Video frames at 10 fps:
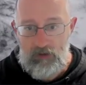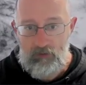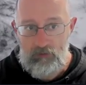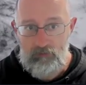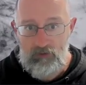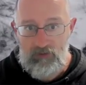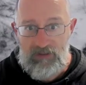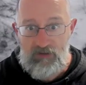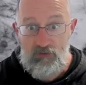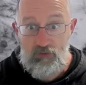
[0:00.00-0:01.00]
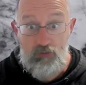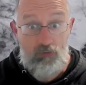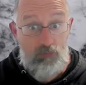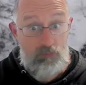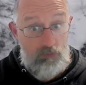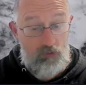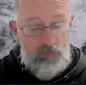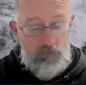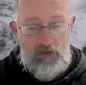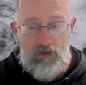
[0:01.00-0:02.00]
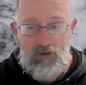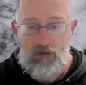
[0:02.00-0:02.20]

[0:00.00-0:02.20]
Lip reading: kind of relate to movement,